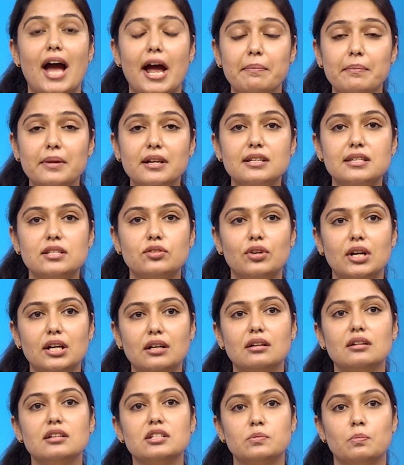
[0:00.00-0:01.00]

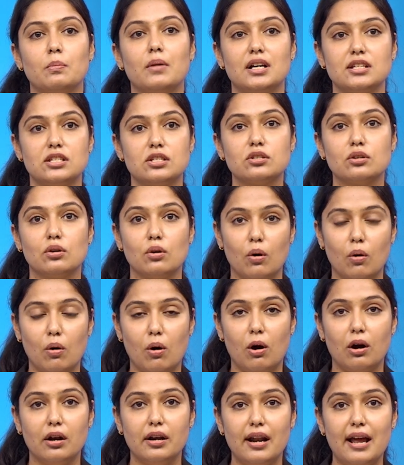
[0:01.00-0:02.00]
administrators must go
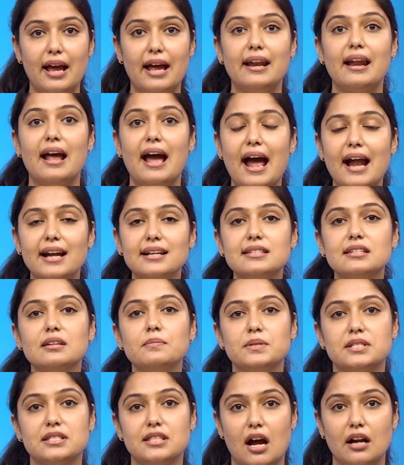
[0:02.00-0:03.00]
on and add some
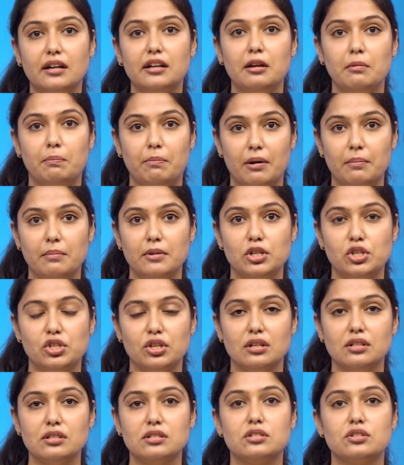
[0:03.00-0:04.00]
starting
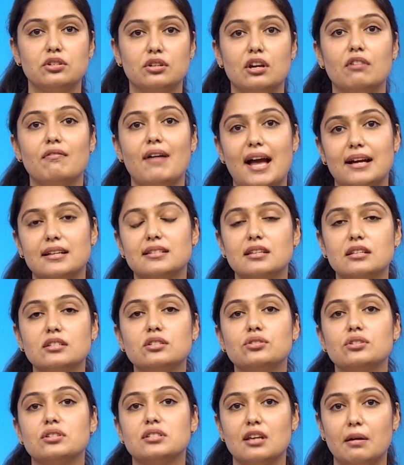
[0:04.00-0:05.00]
permissions to give access
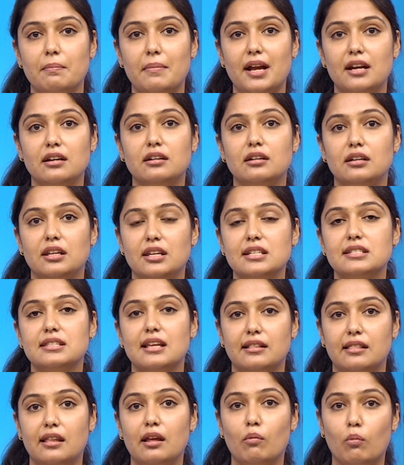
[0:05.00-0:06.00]
to some entities
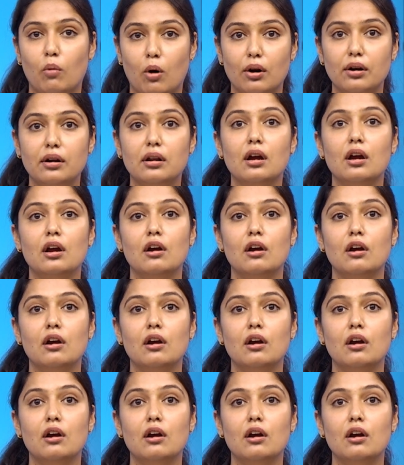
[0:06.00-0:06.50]
that they want